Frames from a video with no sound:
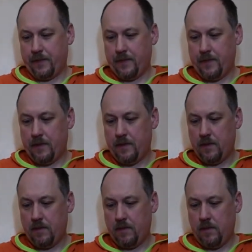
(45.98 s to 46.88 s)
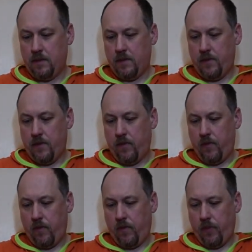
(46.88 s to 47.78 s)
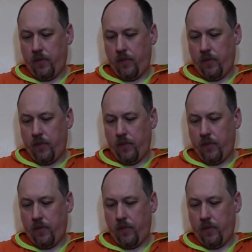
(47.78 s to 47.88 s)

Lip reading: (silence)